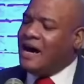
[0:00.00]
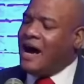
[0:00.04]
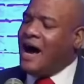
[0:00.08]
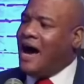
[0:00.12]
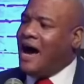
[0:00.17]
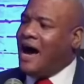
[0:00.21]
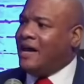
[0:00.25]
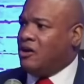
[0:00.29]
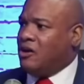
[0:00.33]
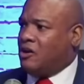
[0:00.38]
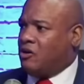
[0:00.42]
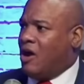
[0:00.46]
a
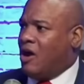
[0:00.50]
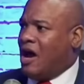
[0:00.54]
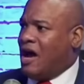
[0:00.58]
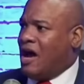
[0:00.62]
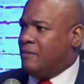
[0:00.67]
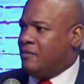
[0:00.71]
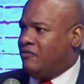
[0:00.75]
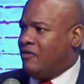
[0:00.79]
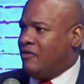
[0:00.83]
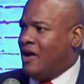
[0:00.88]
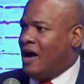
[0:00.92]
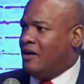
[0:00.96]
higher crime
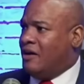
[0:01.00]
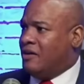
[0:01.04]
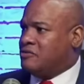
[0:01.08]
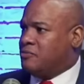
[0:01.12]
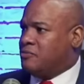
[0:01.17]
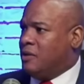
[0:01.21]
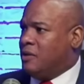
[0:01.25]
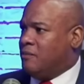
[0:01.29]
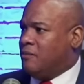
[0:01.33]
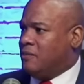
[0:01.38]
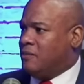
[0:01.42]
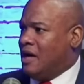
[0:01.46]
and violence
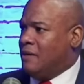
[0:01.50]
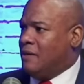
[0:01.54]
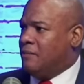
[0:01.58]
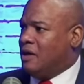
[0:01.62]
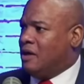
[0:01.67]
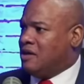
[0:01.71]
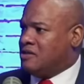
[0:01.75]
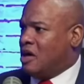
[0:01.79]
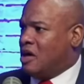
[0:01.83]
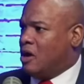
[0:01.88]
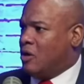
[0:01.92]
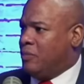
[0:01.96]

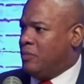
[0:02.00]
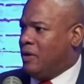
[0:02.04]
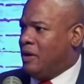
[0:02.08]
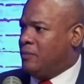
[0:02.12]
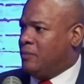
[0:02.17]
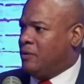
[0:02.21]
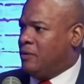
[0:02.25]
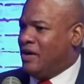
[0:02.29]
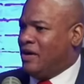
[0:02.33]
amongst our people.